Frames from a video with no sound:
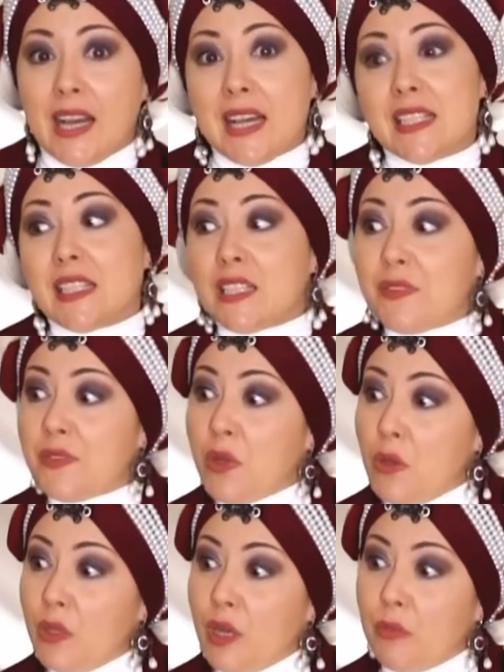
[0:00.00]
remained
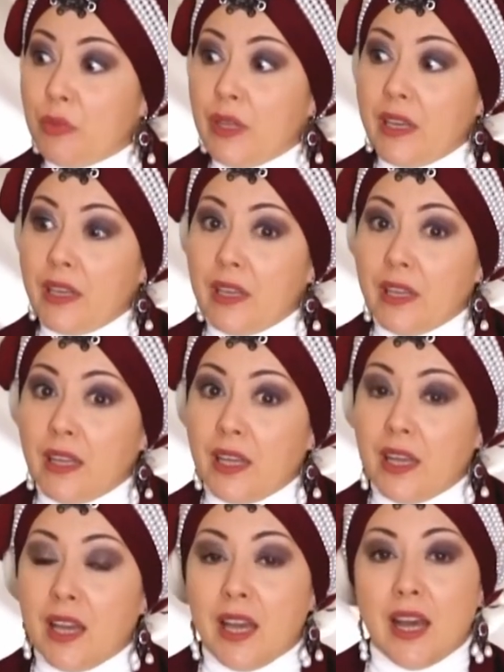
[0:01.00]

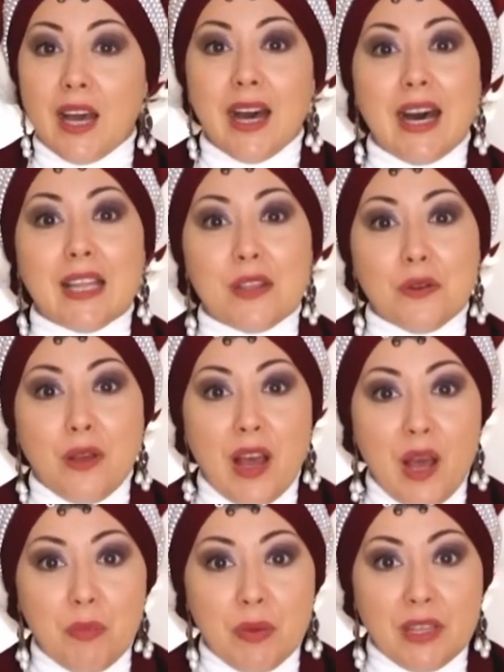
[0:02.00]
in the
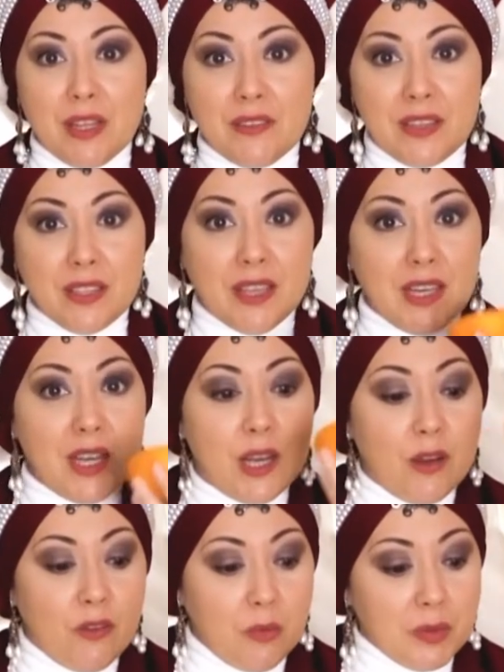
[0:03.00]
subtle plane,
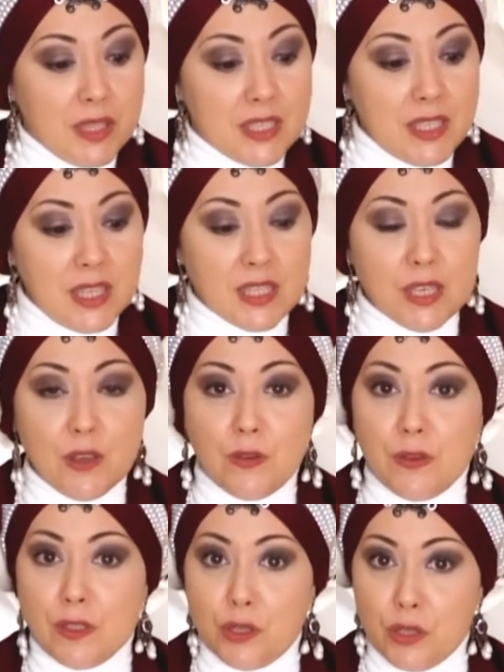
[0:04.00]
and the
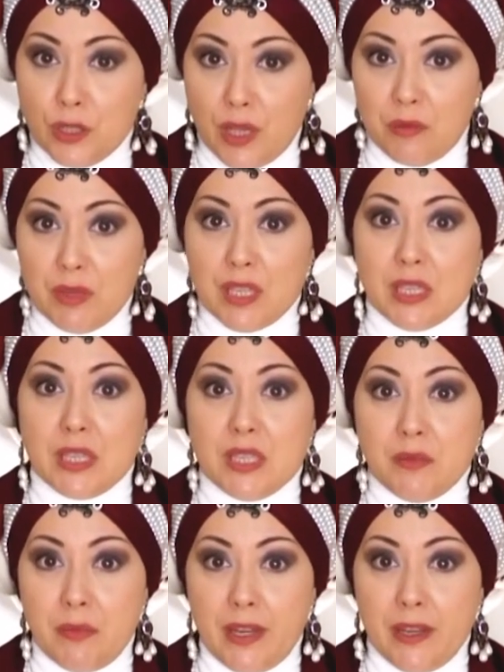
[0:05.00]
other half
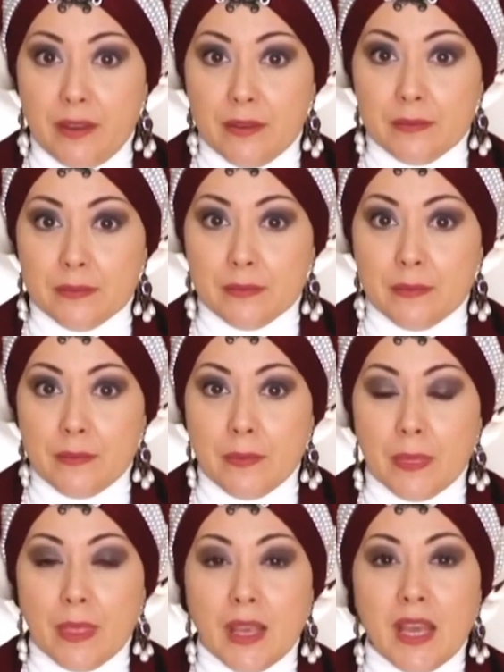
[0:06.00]
incarnated
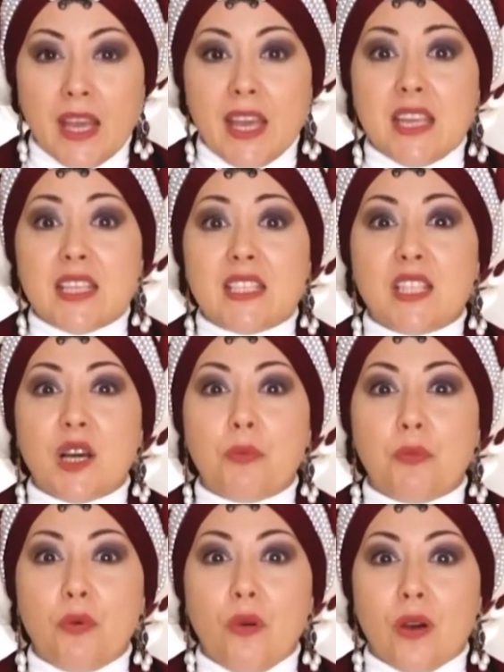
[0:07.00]
in soulmate,